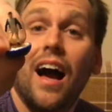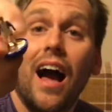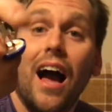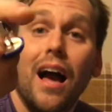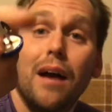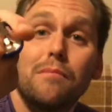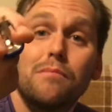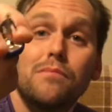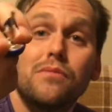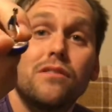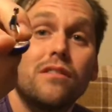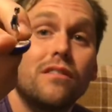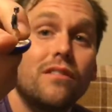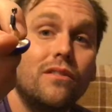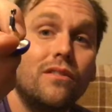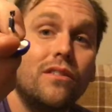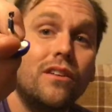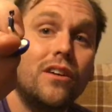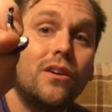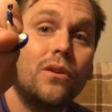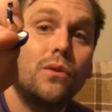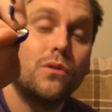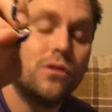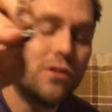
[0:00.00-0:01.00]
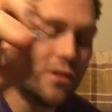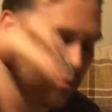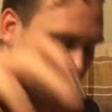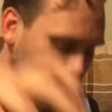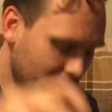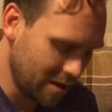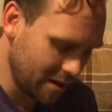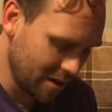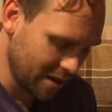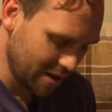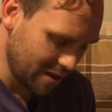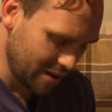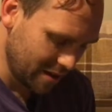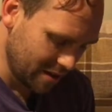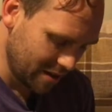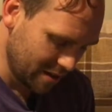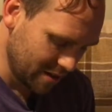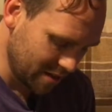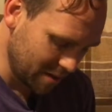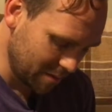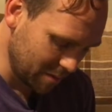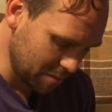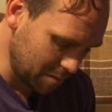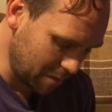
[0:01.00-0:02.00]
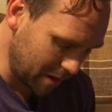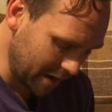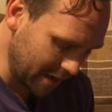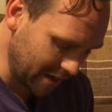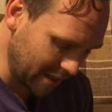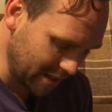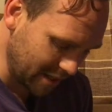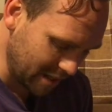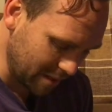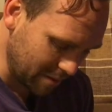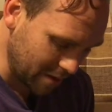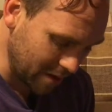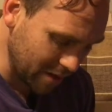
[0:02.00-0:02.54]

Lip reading: absolutely awesome. Someone's painted them.